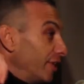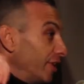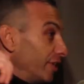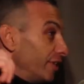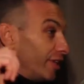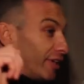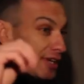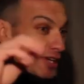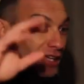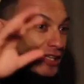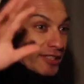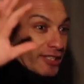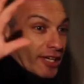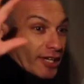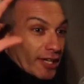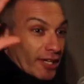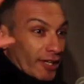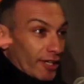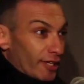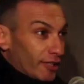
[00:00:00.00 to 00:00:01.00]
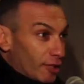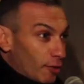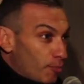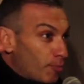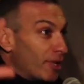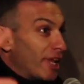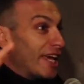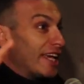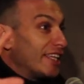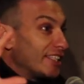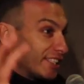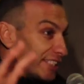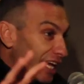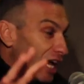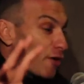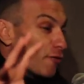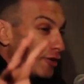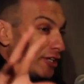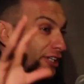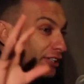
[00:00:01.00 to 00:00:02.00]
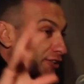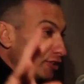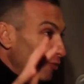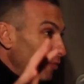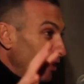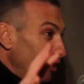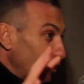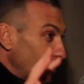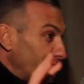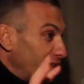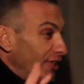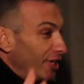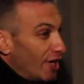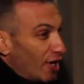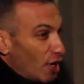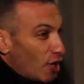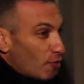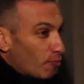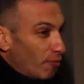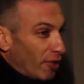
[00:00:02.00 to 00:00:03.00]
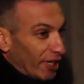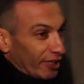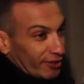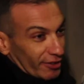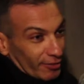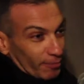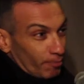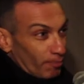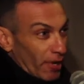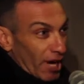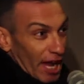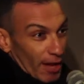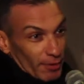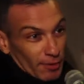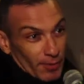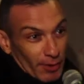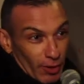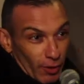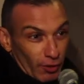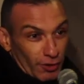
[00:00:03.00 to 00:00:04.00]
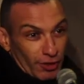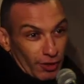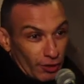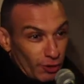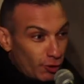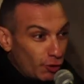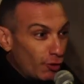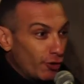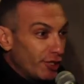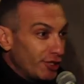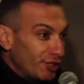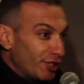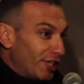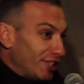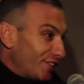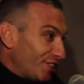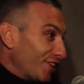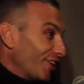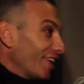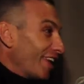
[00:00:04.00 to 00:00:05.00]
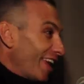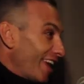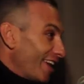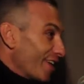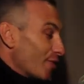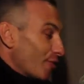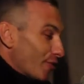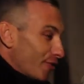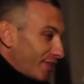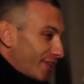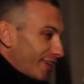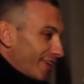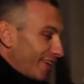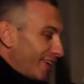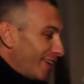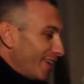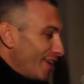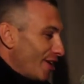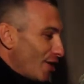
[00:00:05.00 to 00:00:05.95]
The play is now in intermission, but perhaps because he's Jewish, he's still lying on the